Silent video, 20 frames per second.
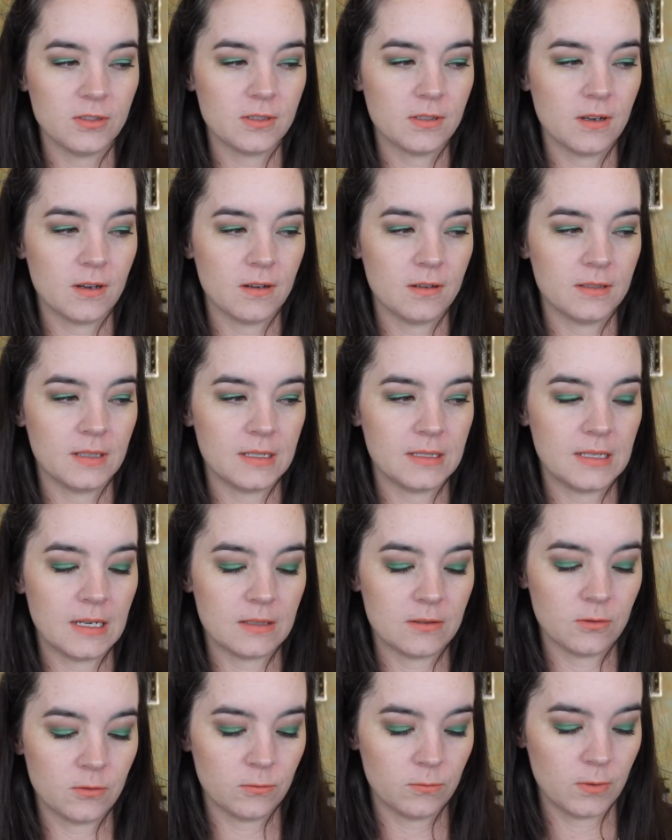is called
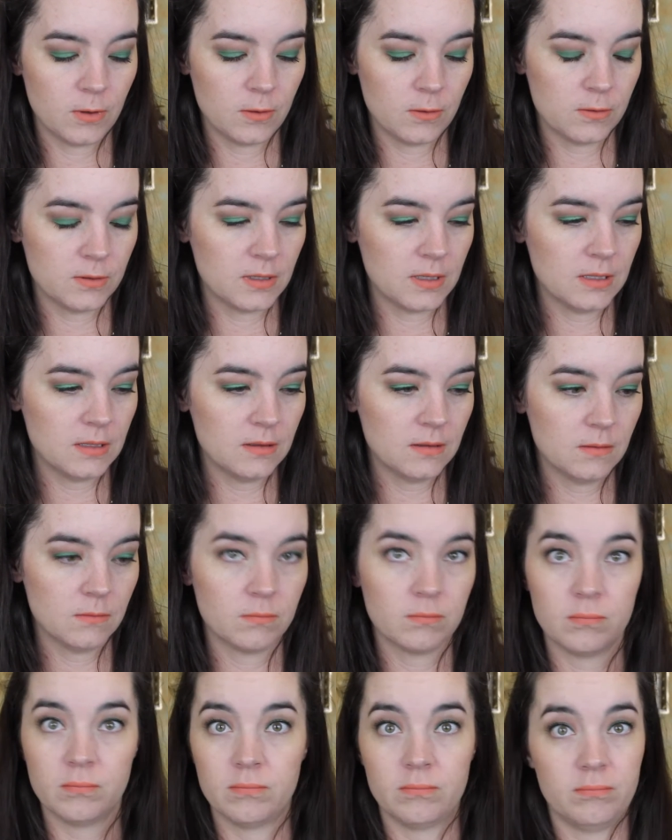Desert Rose, and this is
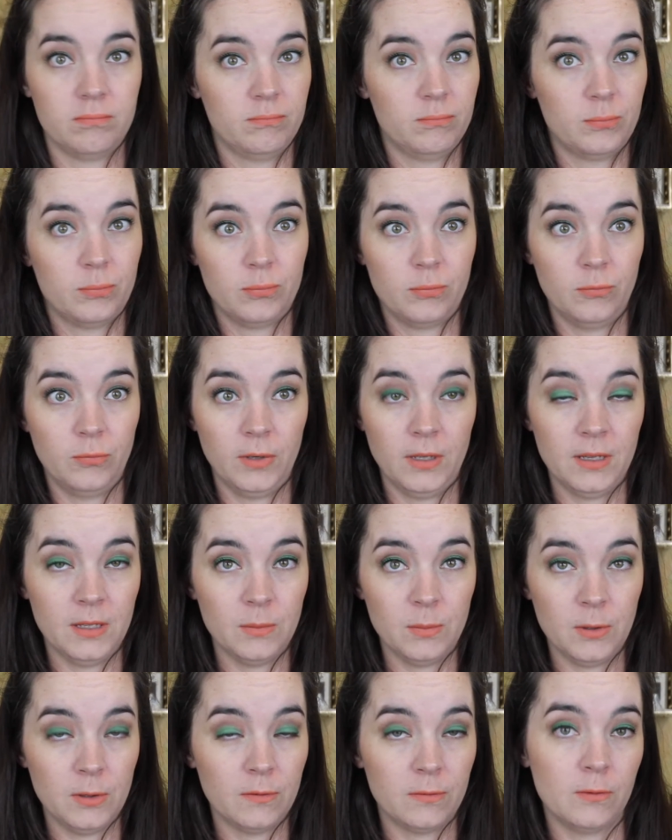a
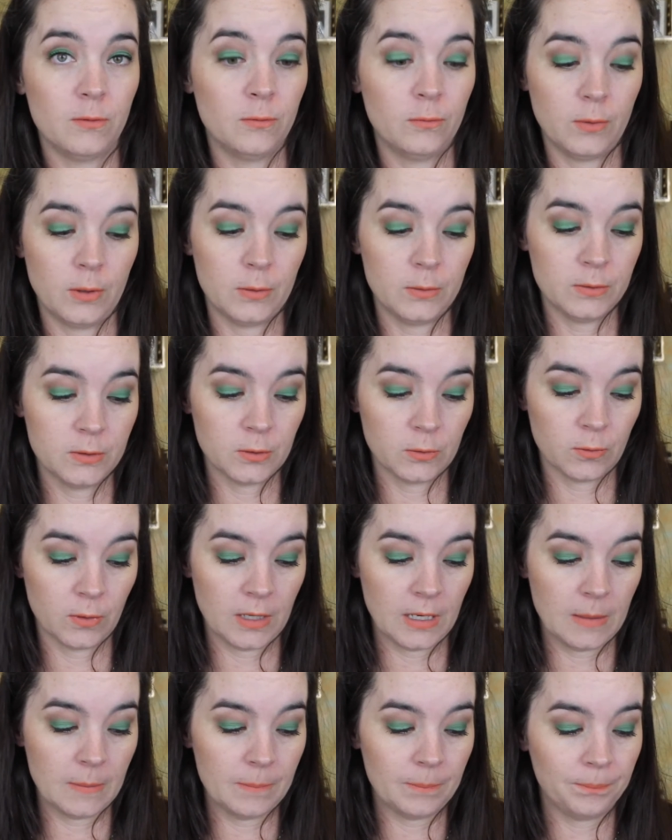really beautiful rose
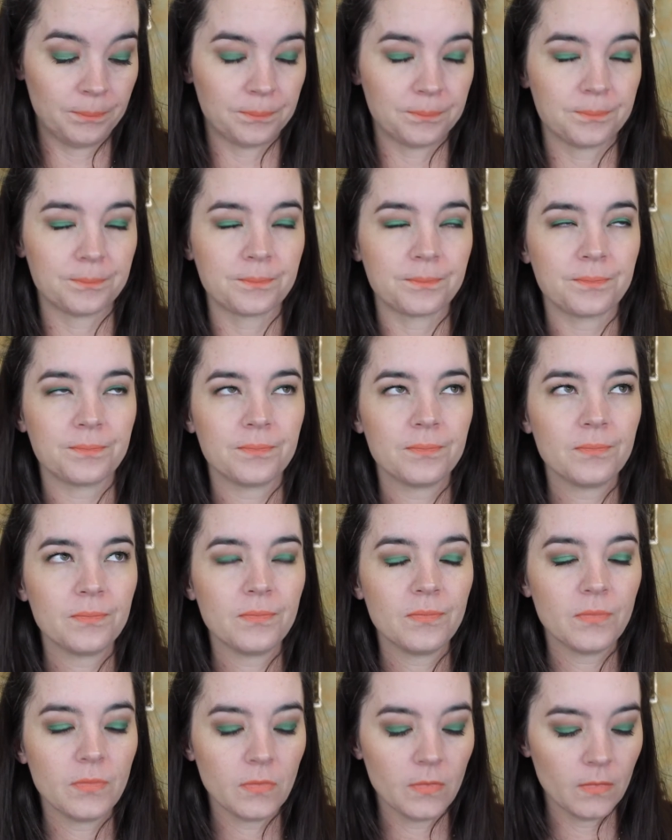cream.
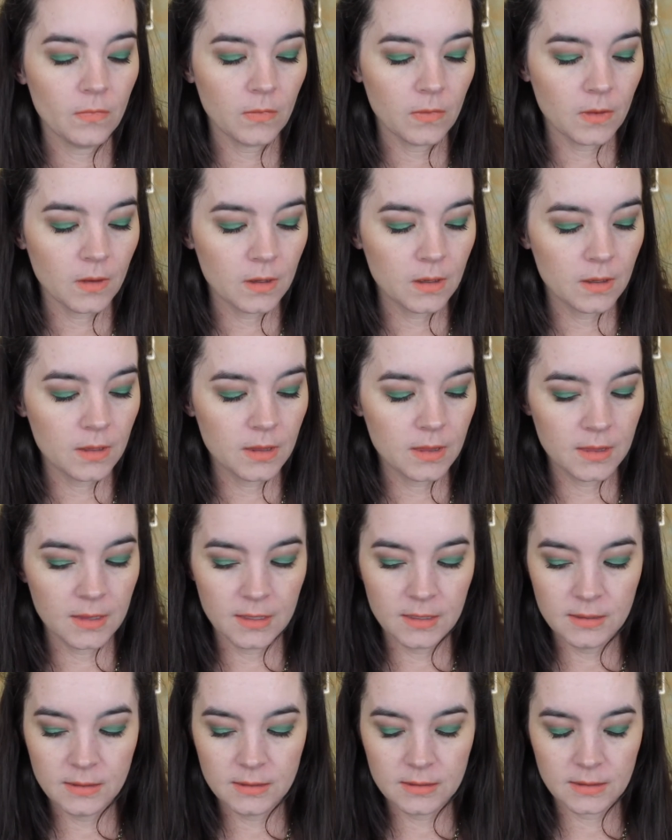
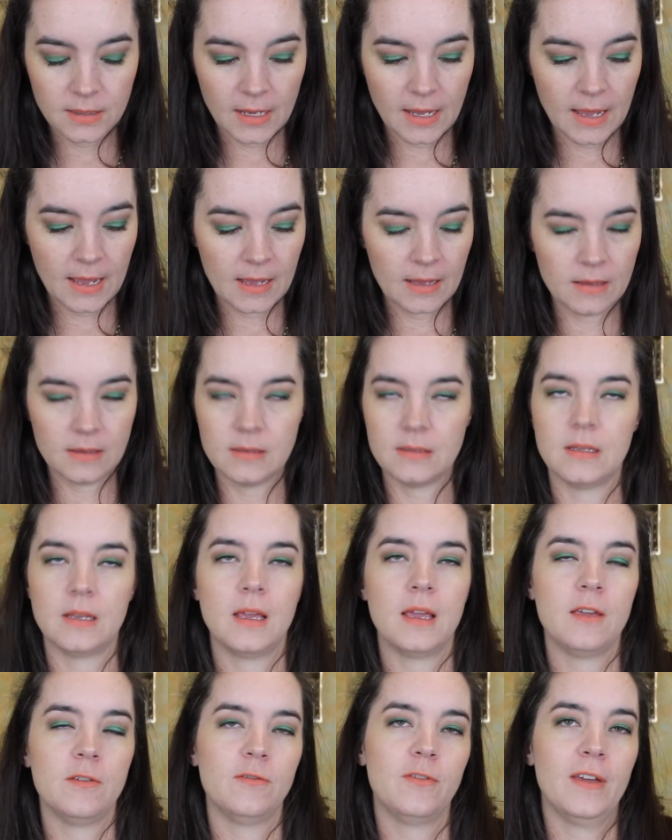This has
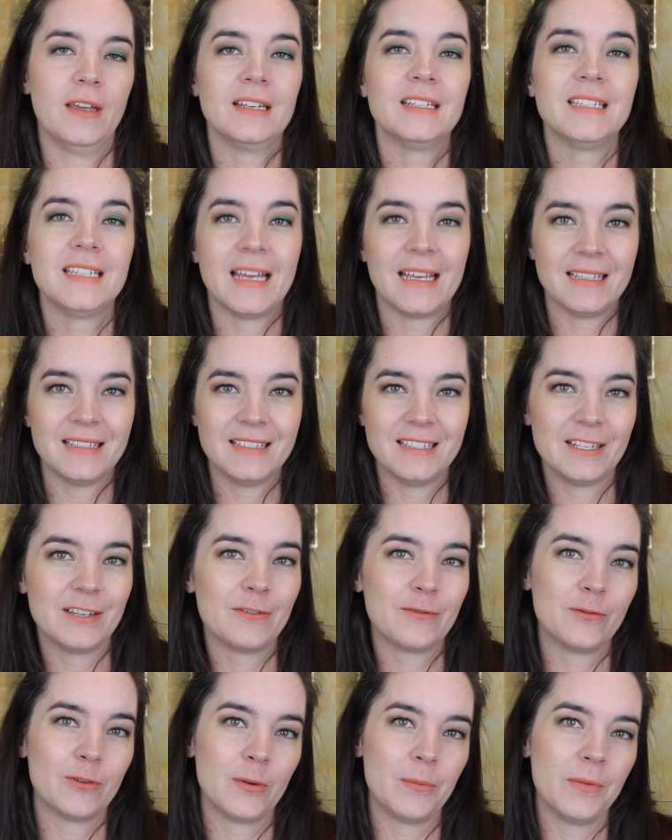a fantastic
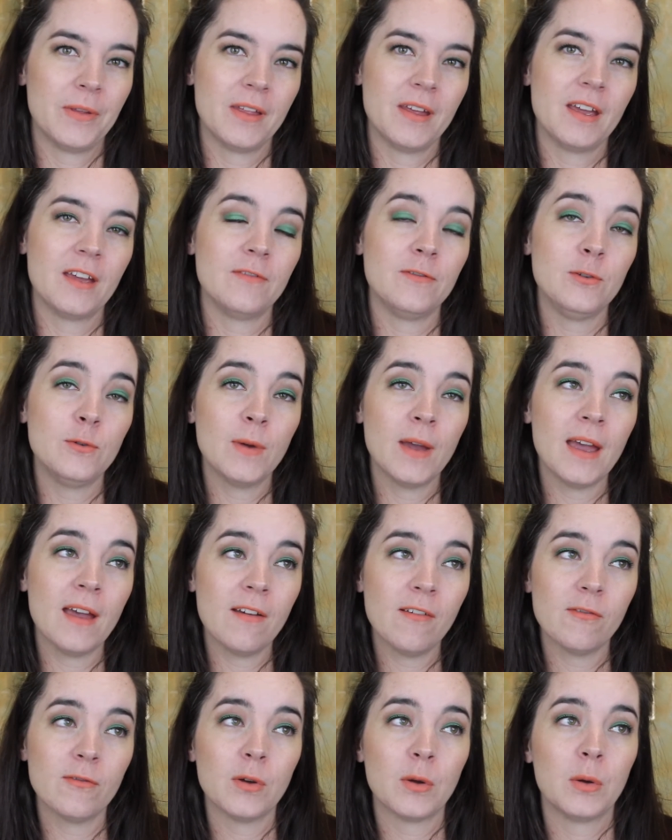formula. If you
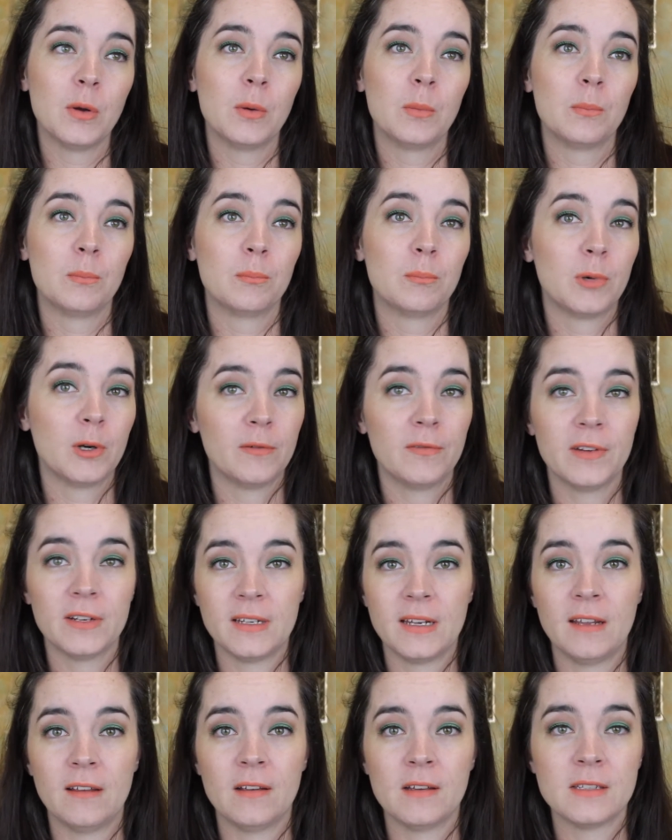have perfect
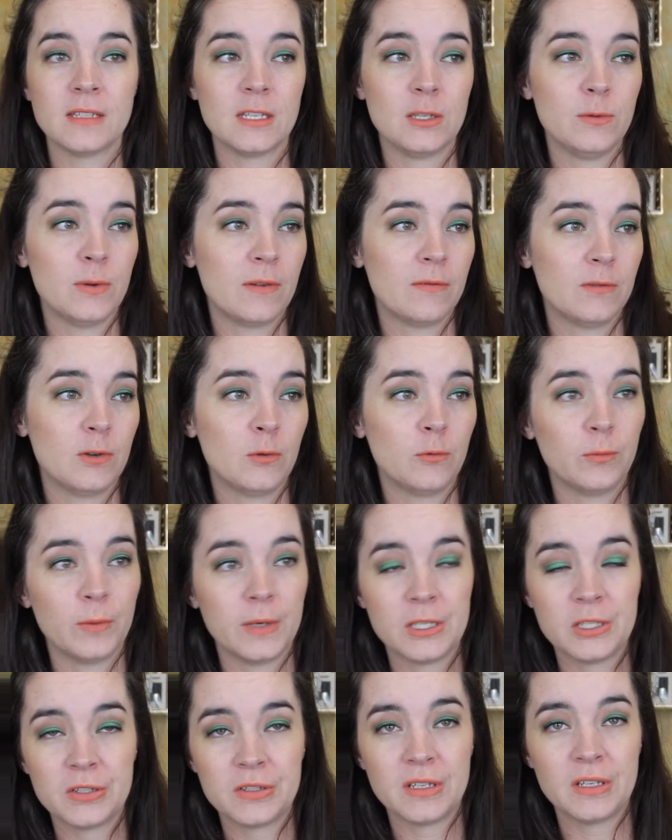nails and you have no
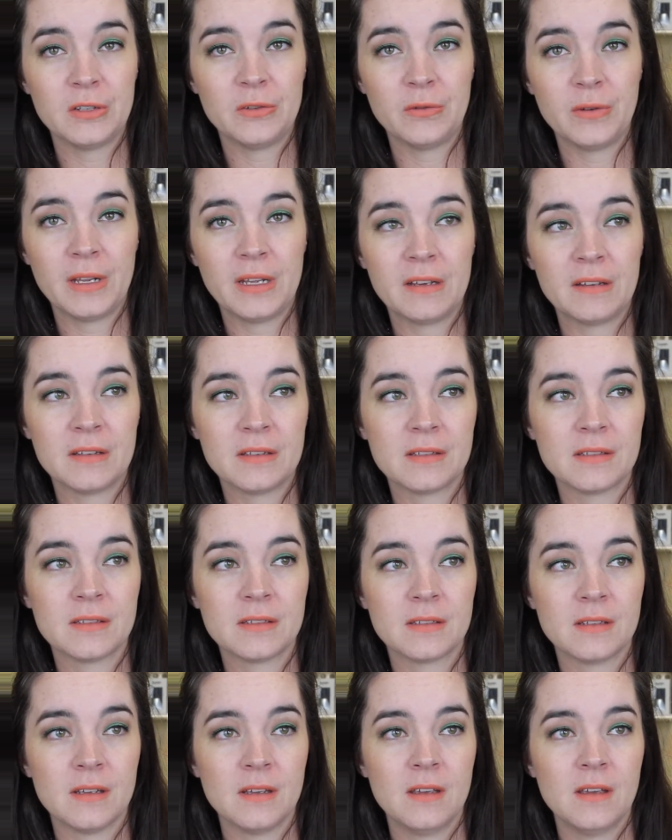ridges in your
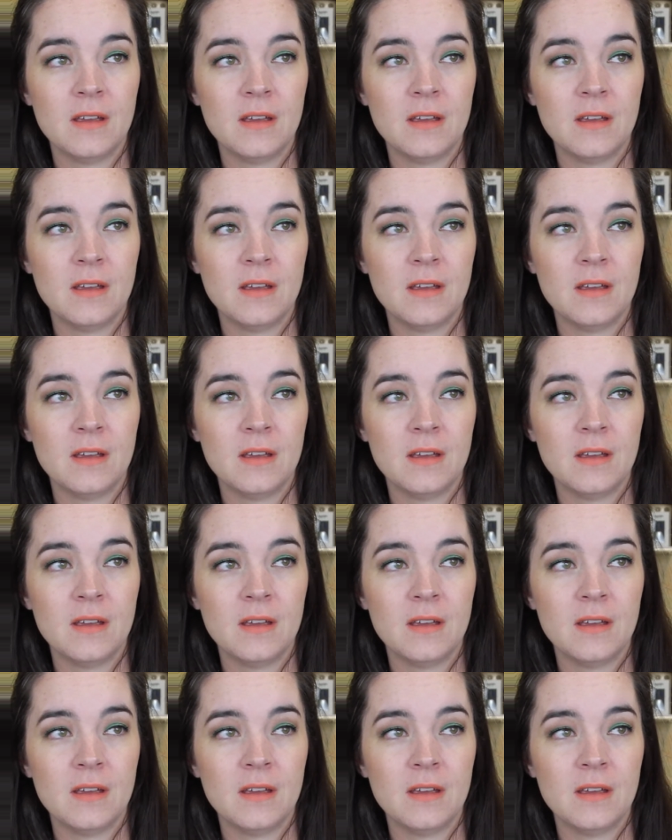nails,